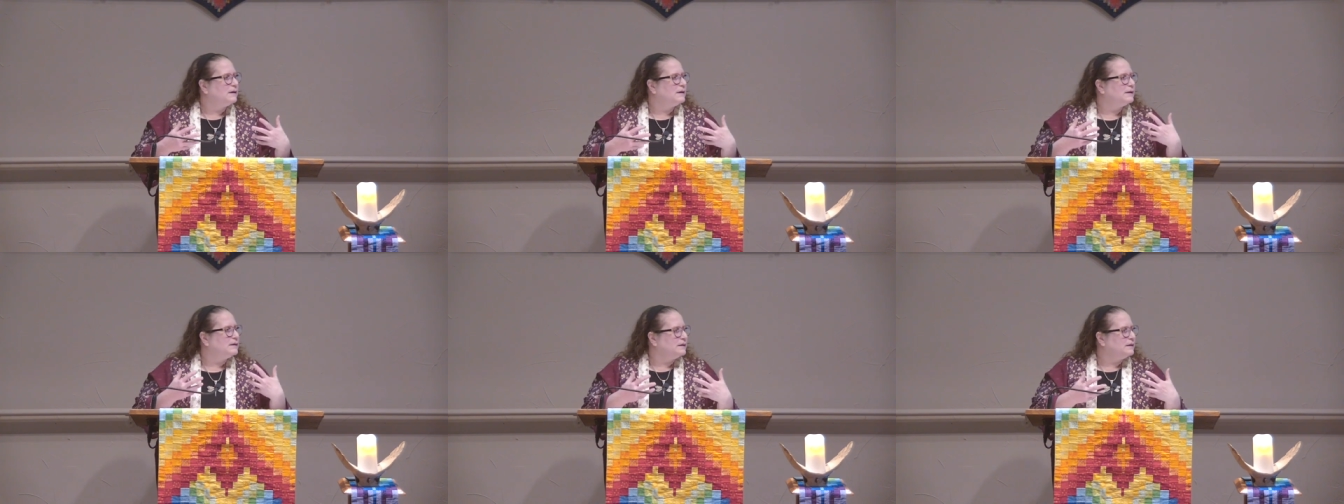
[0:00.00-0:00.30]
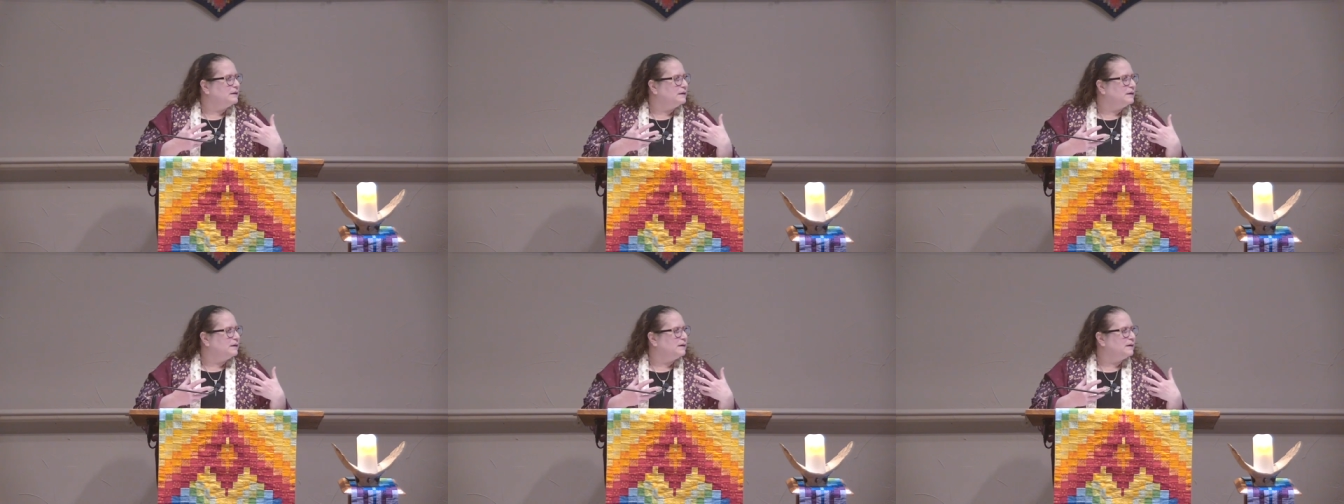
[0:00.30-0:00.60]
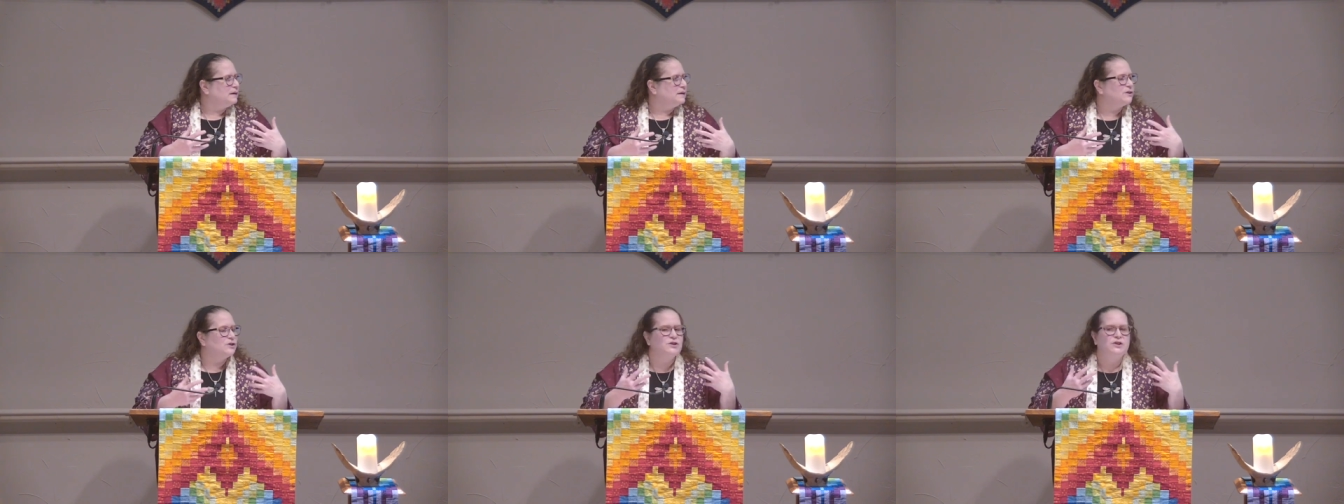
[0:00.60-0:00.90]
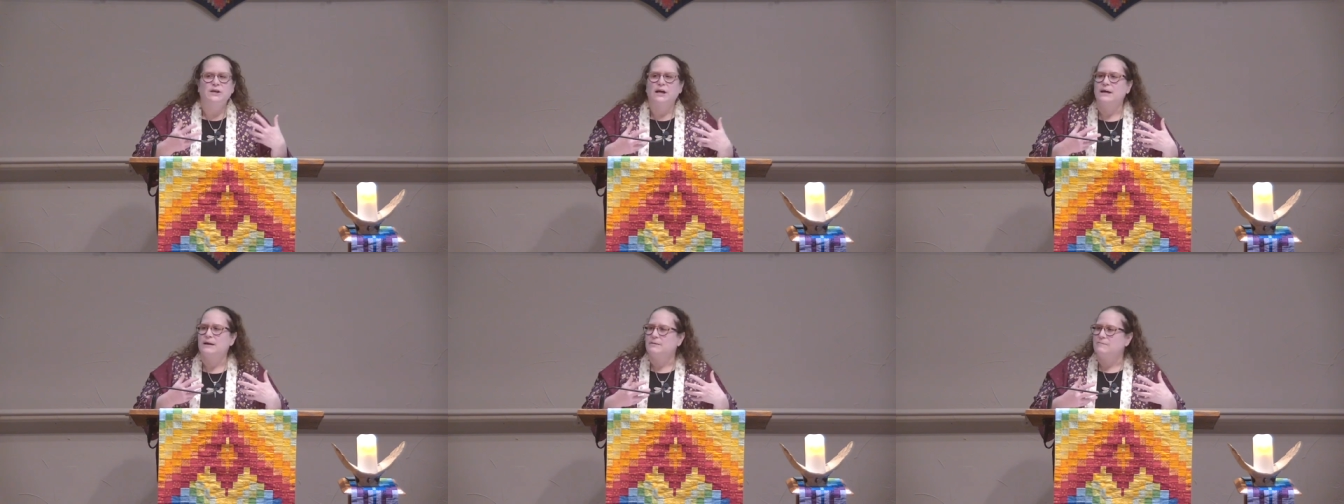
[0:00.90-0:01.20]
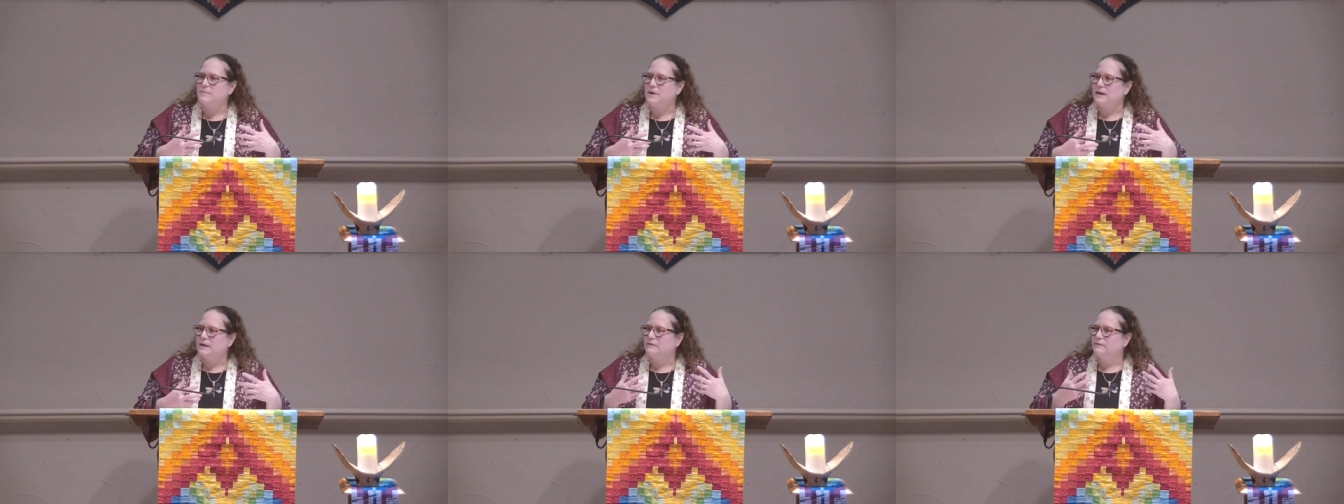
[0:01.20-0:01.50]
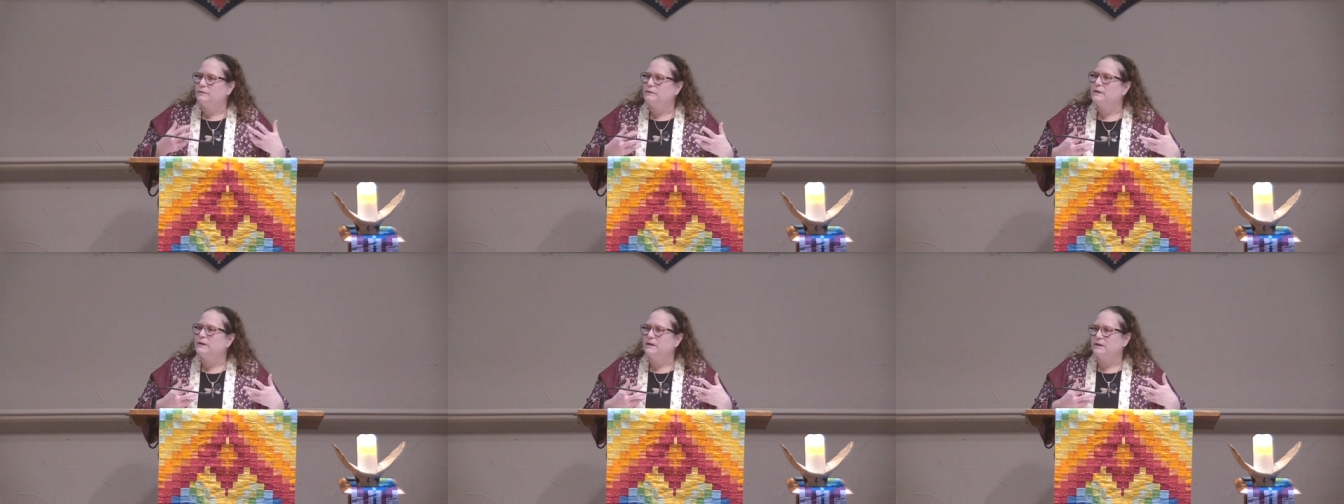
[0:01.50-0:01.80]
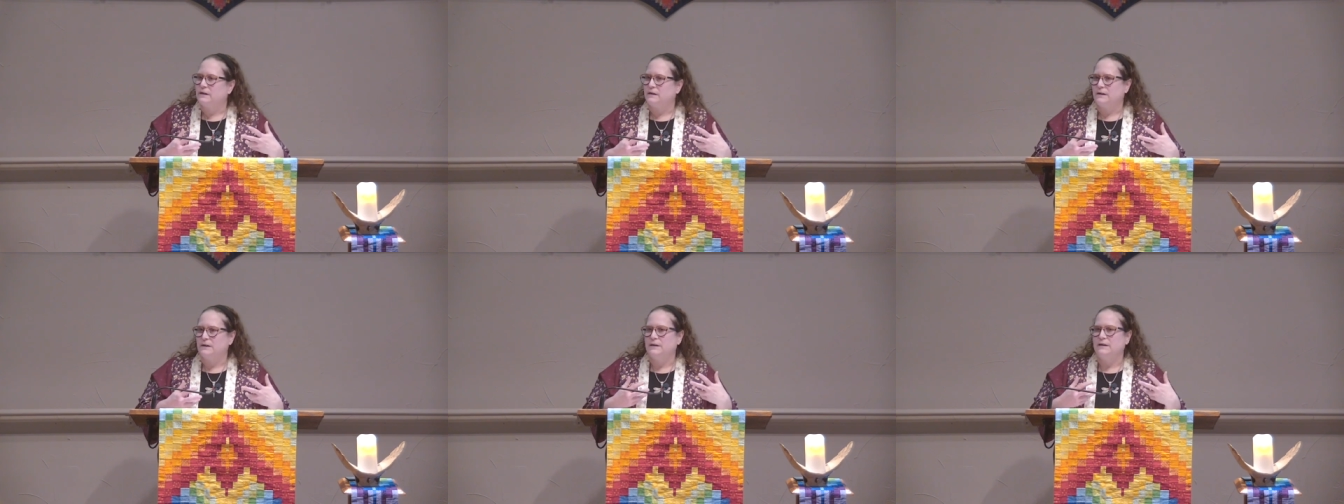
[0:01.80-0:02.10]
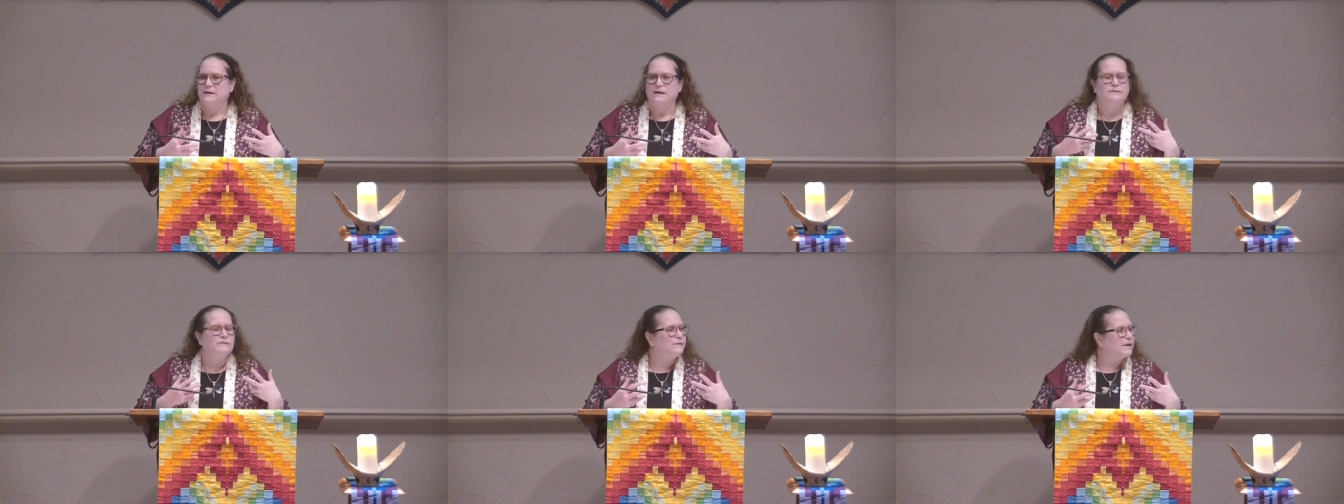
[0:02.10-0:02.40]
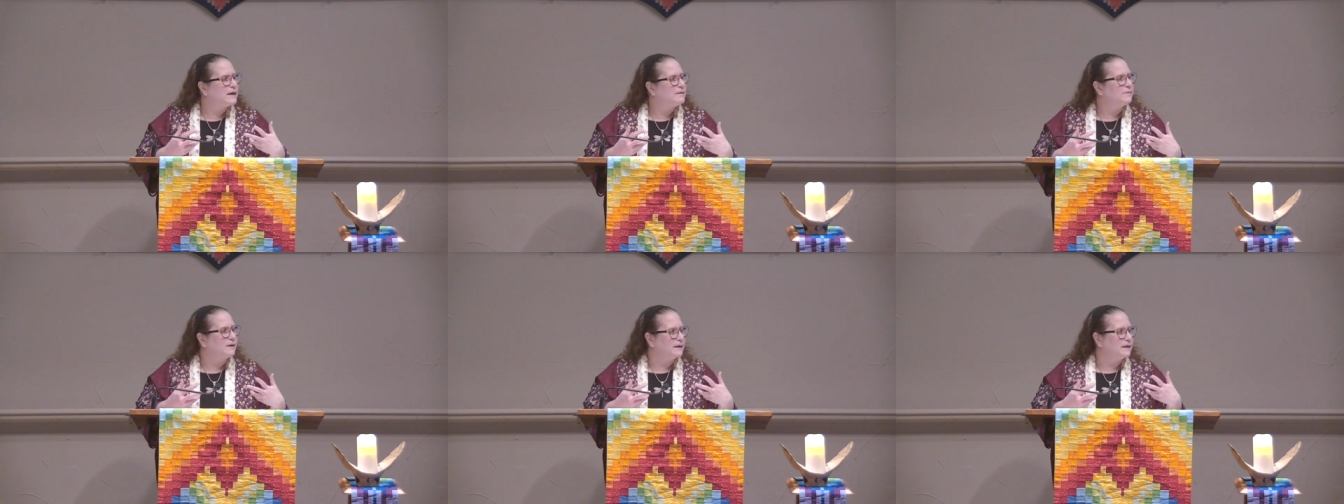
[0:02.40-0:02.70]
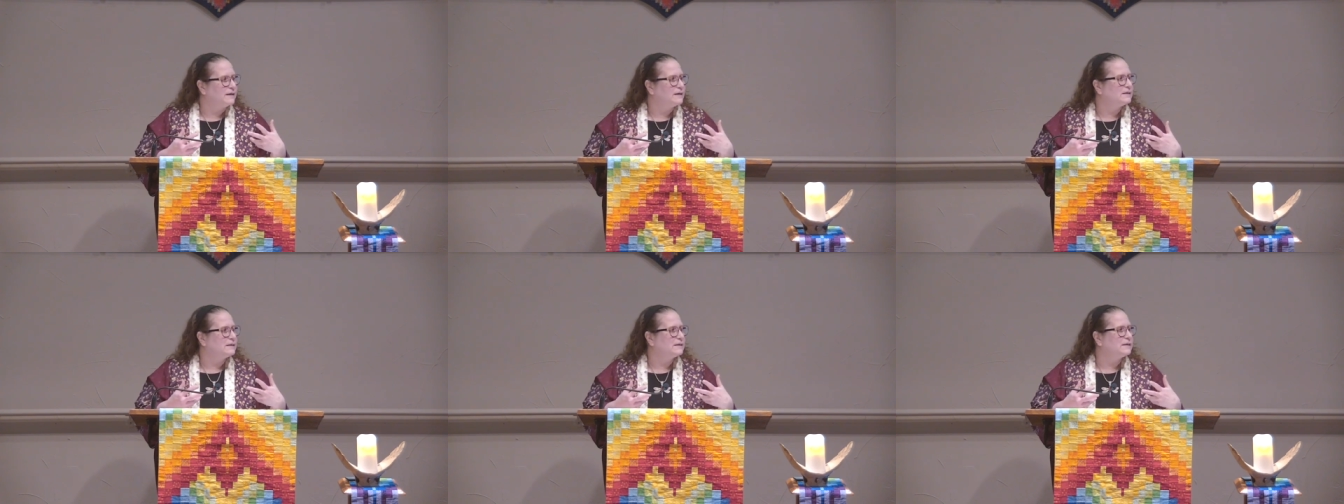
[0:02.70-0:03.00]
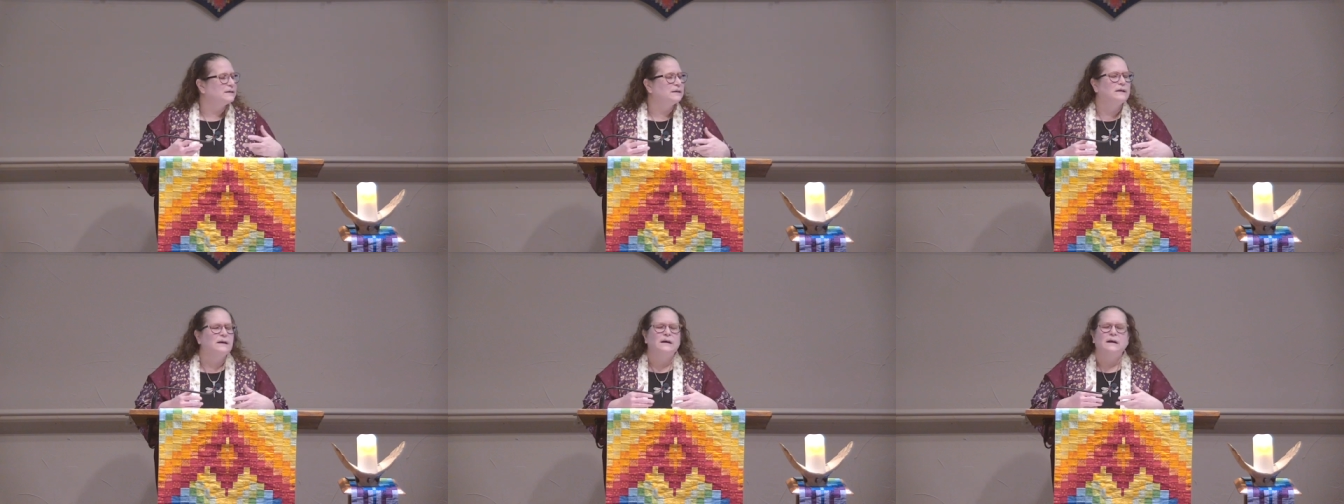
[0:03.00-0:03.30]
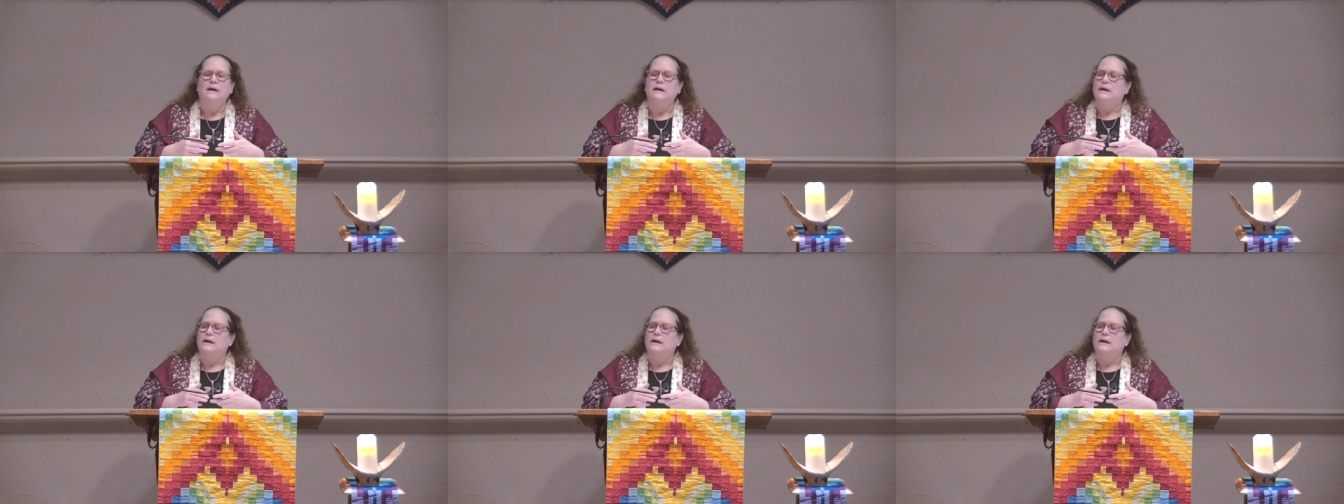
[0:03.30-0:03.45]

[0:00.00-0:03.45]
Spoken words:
in shame and fear in families,